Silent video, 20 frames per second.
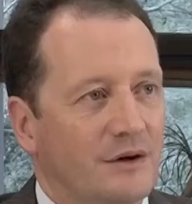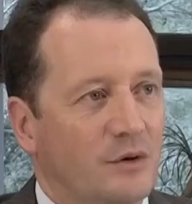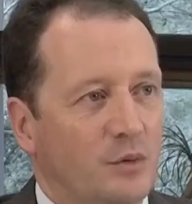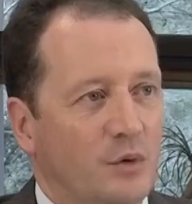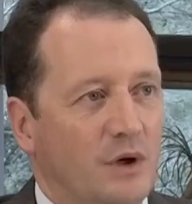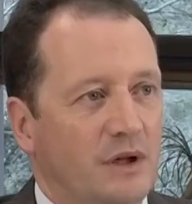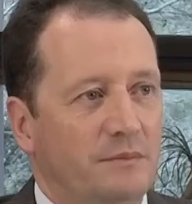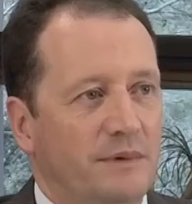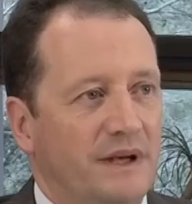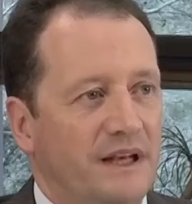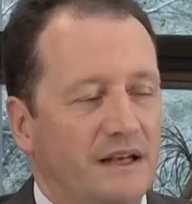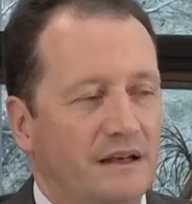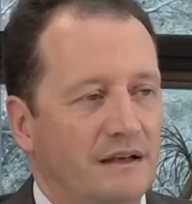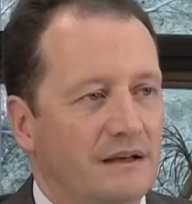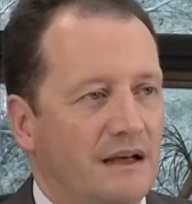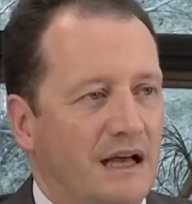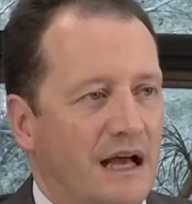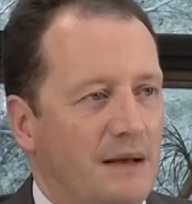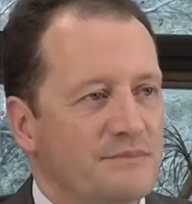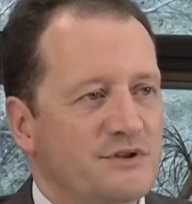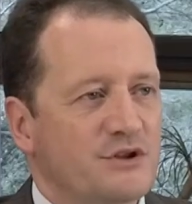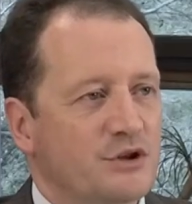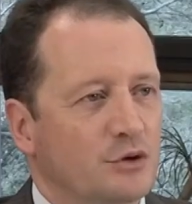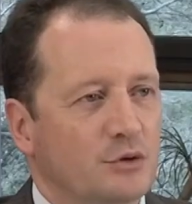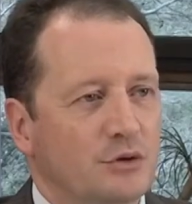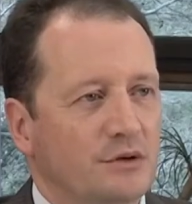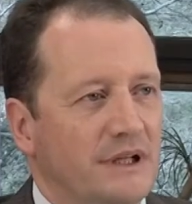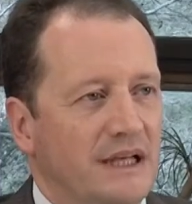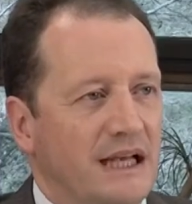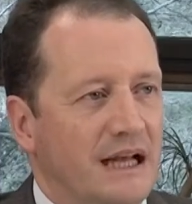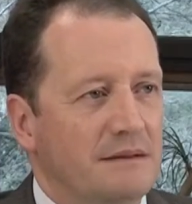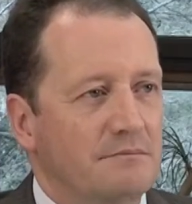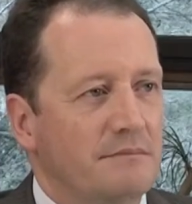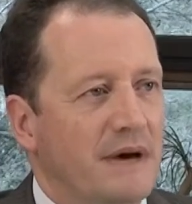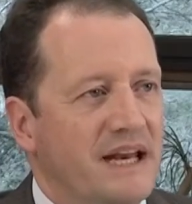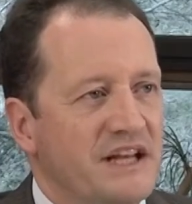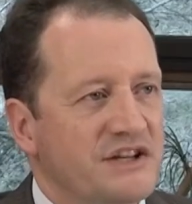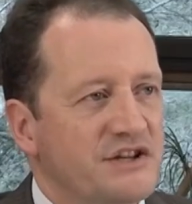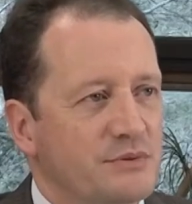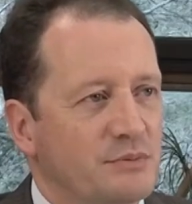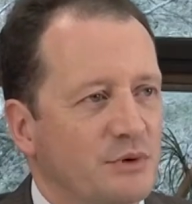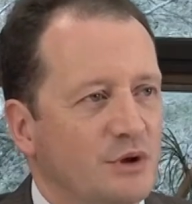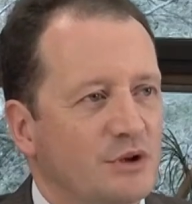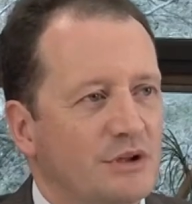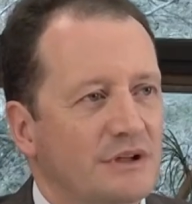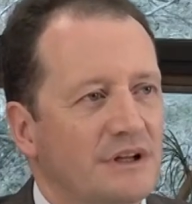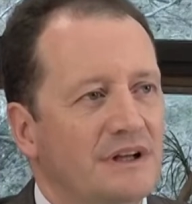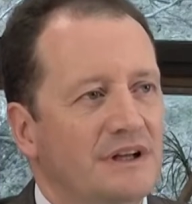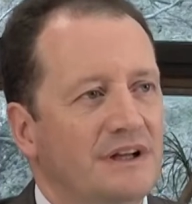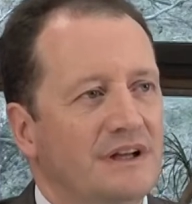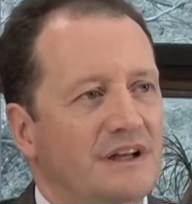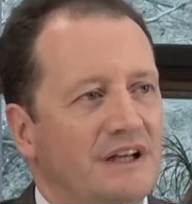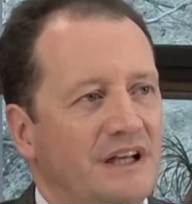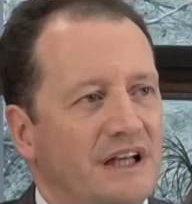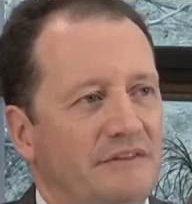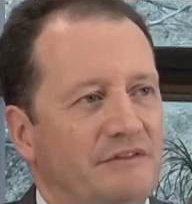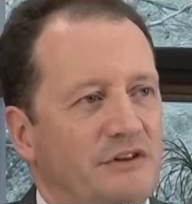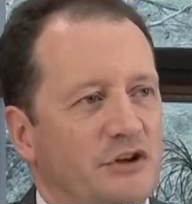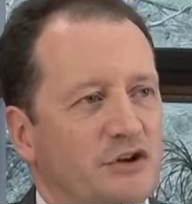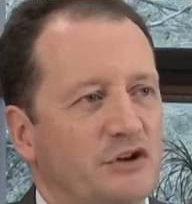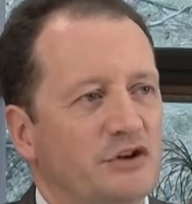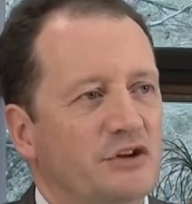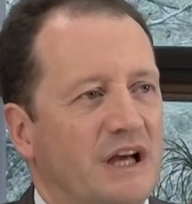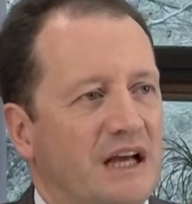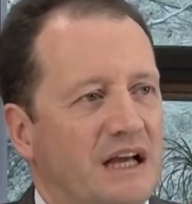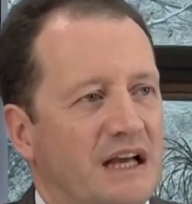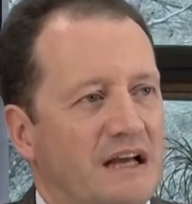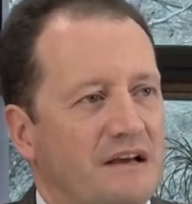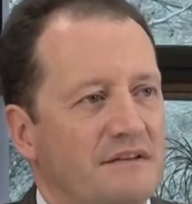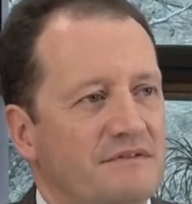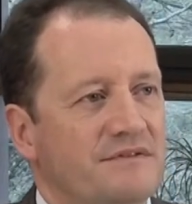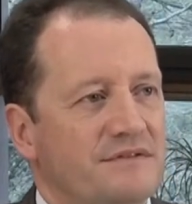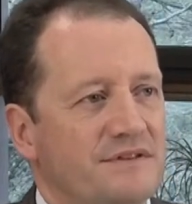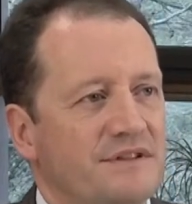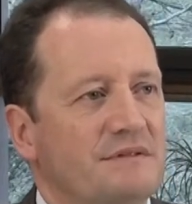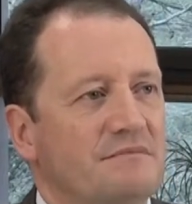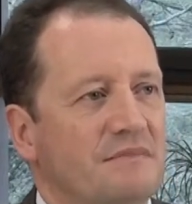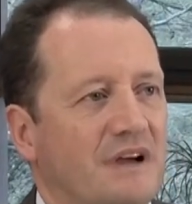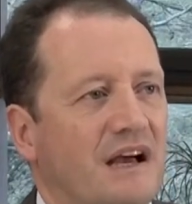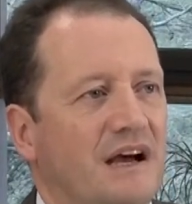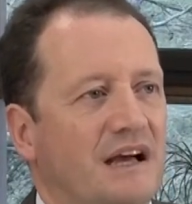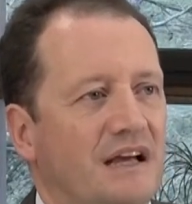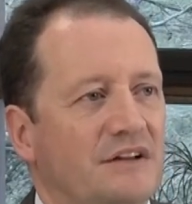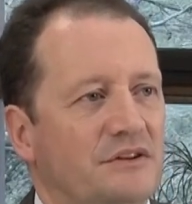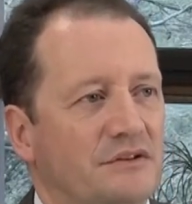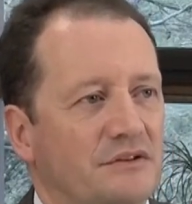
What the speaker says: will be absolutely unmanageable if you don't have some kind